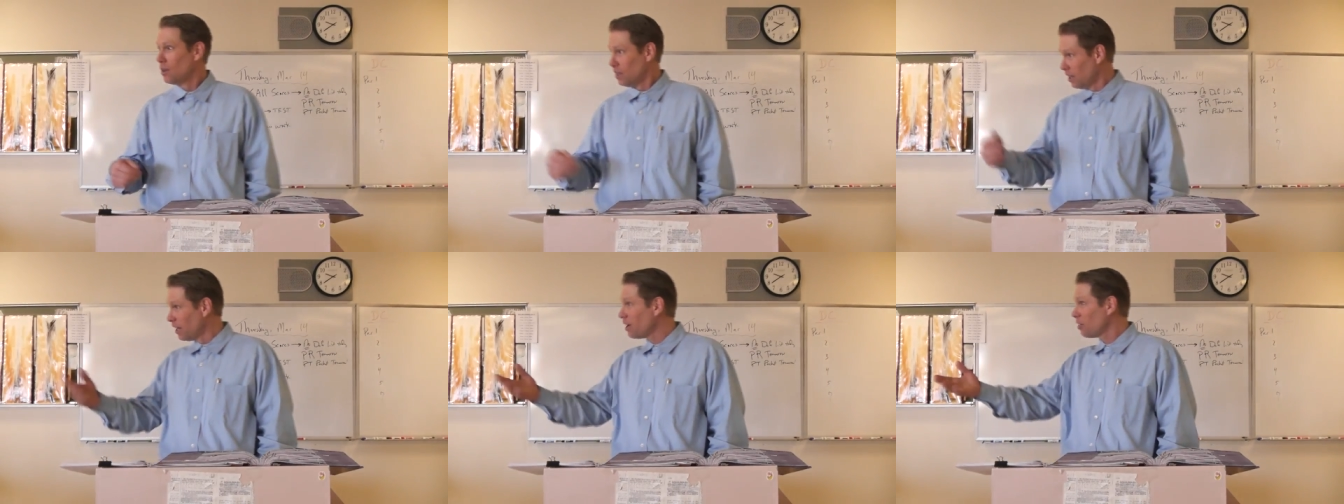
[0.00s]

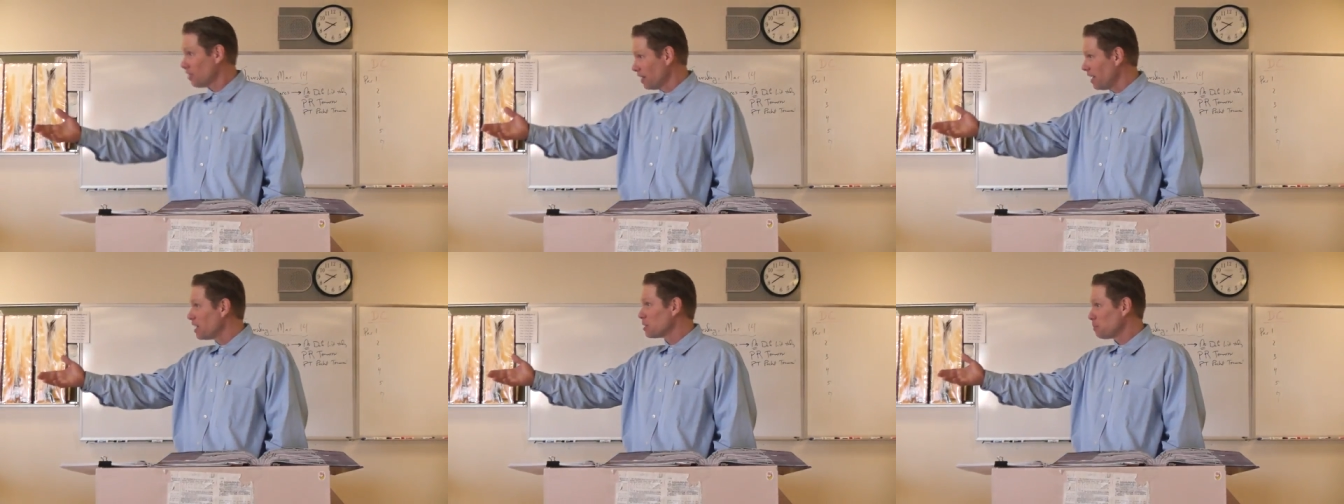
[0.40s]

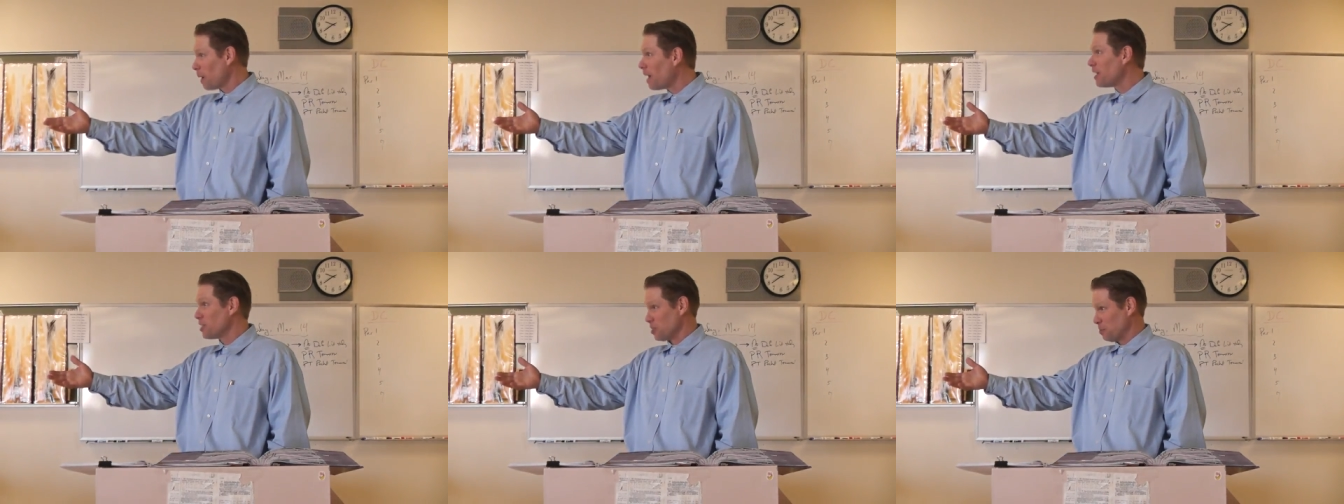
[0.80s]
Literally, it's
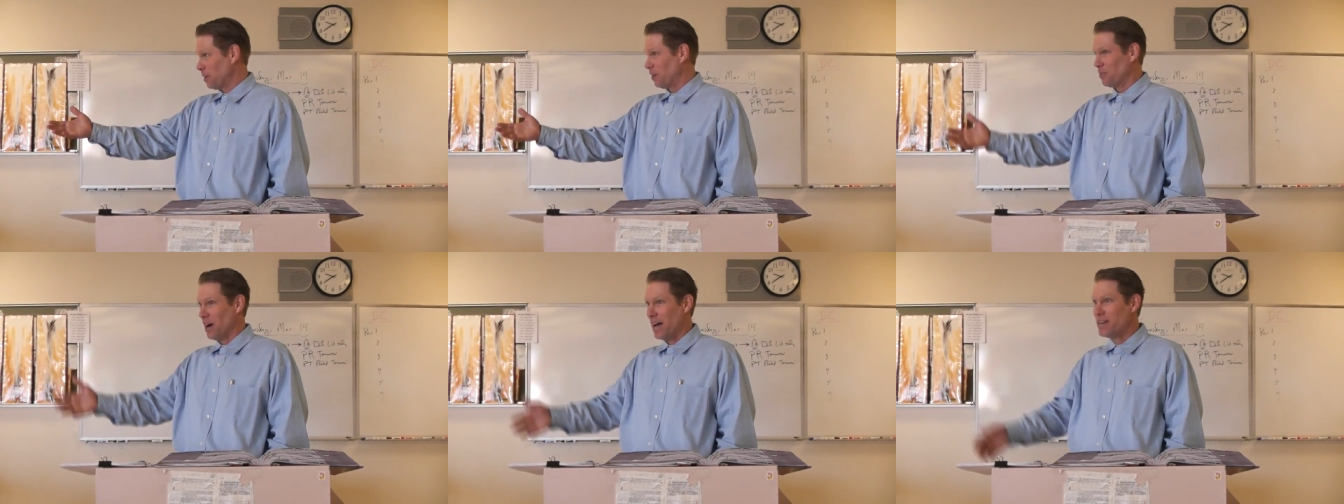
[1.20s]

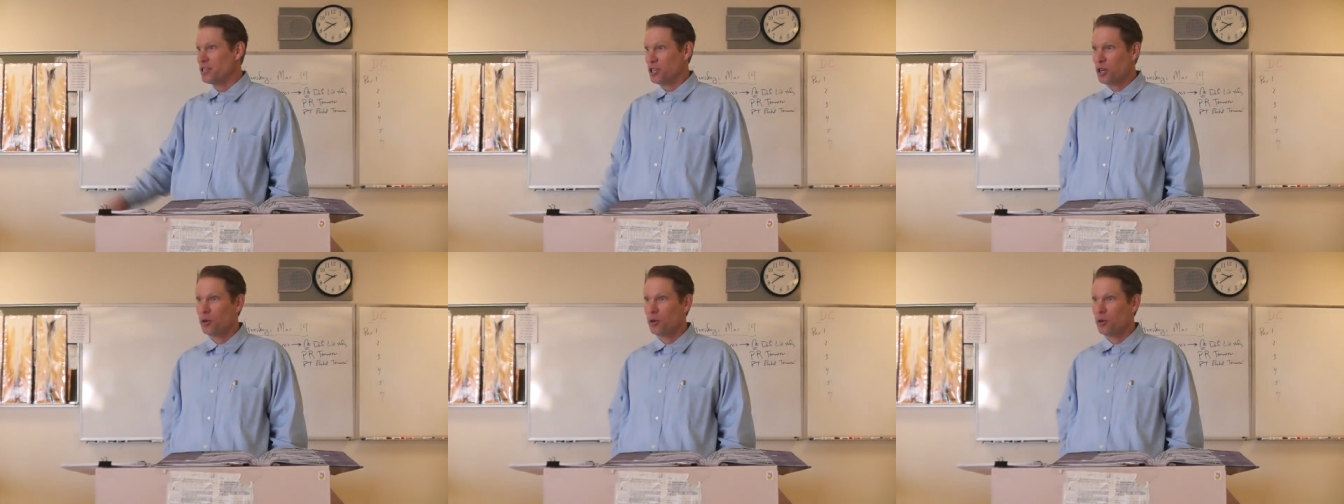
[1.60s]
punishment, right?